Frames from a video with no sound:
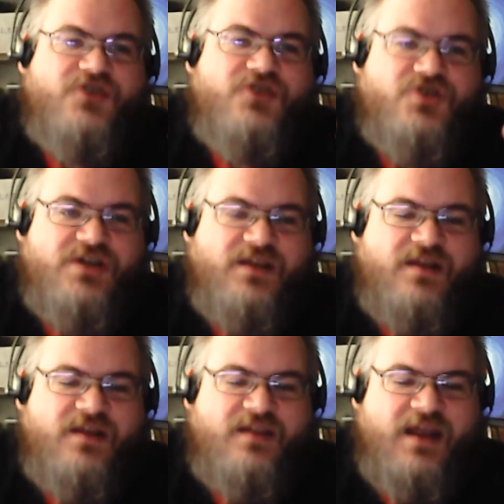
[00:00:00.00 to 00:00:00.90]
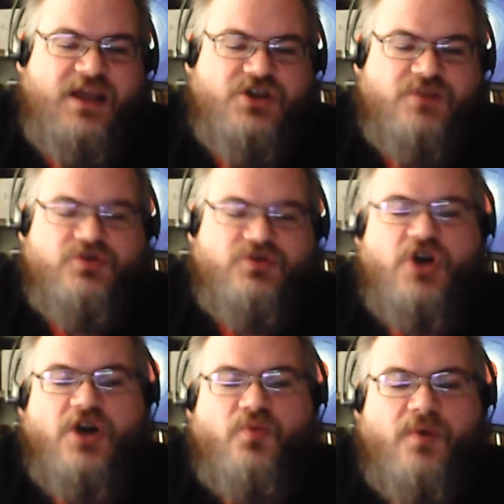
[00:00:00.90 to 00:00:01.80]
interesting that each of them
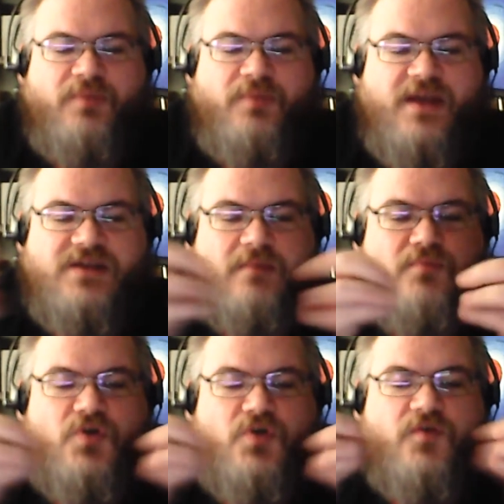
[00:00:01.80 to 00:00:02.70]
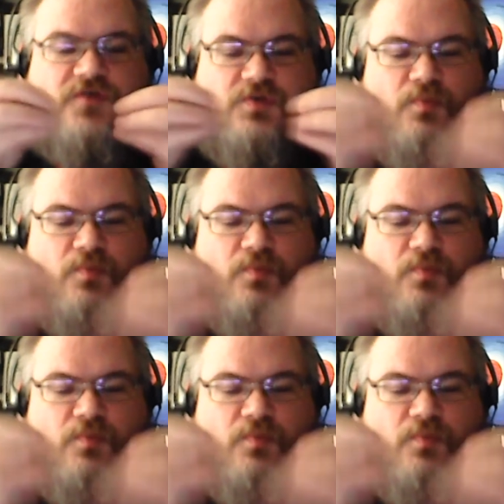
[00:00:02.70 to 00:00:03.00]
started in one place and moved